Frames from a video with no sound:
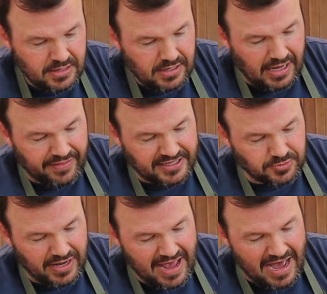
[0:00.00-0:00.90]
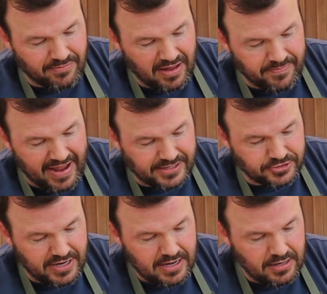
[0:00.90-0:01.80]
That's what I had in my
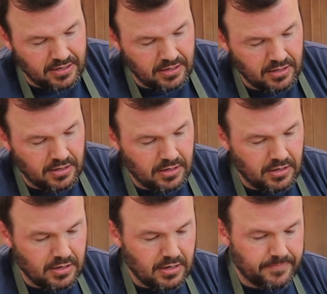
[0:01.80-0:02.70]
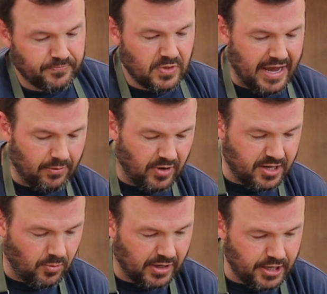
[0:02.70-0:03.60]
pantry. And
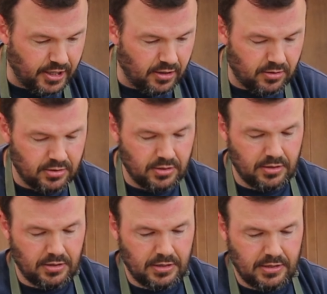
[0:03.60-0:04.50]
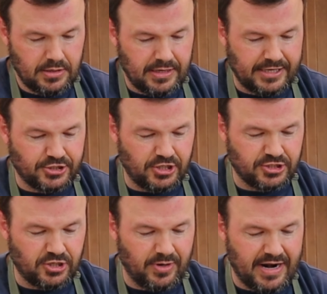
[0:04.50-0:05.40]
what you wanna do is
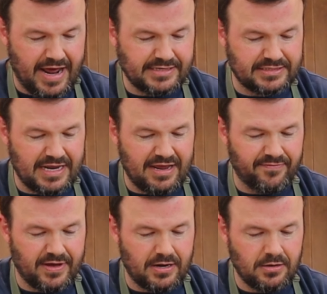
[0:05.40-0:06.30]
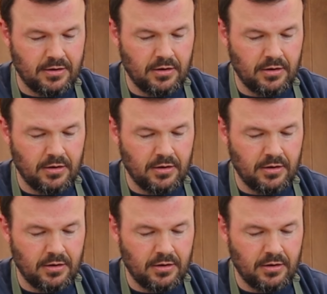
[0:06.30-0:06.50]
just do a nice even,